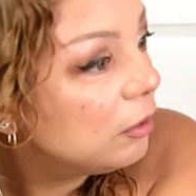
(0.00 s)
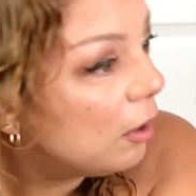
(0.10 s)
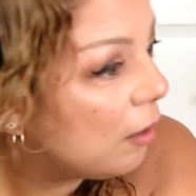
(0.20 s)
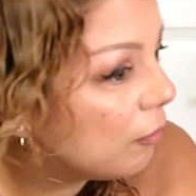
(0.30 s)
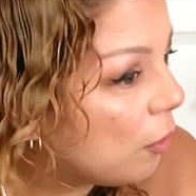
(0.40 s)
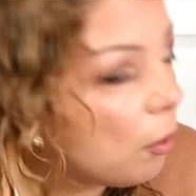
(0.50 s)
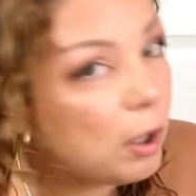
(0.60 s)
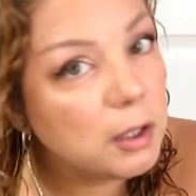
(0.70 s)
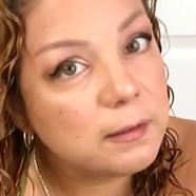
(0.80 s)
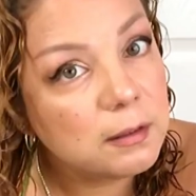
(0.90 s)
Of
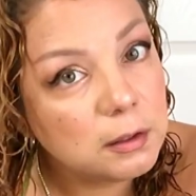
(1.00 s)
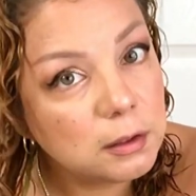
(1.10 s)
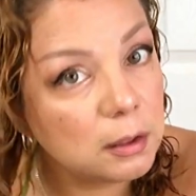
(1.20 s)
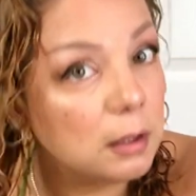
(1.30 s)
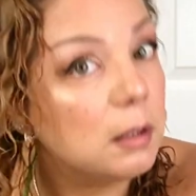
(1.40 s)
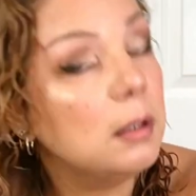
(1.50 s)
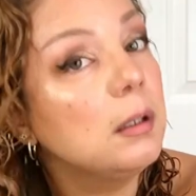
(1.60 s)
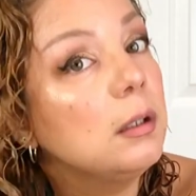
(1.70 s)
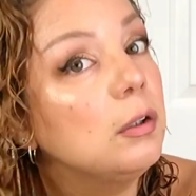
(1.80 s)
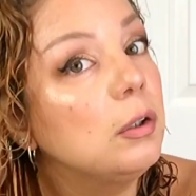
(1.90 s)
course,
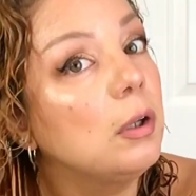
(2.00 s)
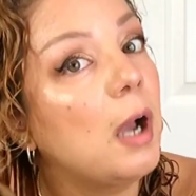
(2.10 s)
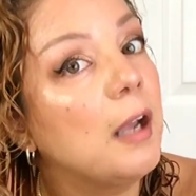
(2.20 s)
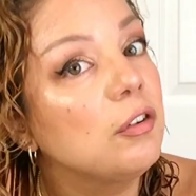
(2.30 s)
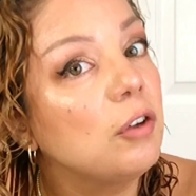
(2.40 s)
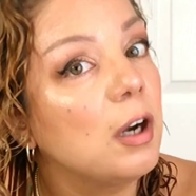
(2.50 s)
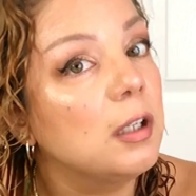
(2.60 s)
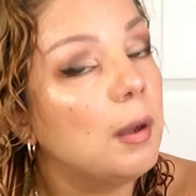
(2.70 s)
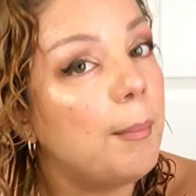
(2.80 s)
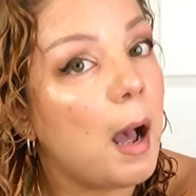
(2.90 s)
I start in
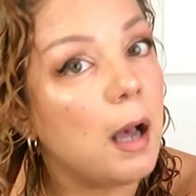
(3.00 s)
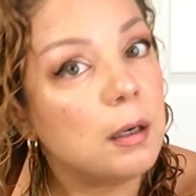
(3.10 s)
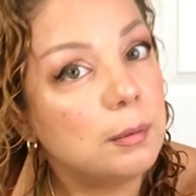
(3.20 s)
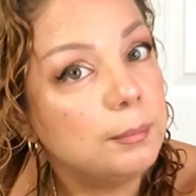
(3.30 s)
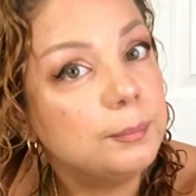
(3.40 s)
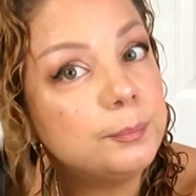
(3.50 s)
the bottom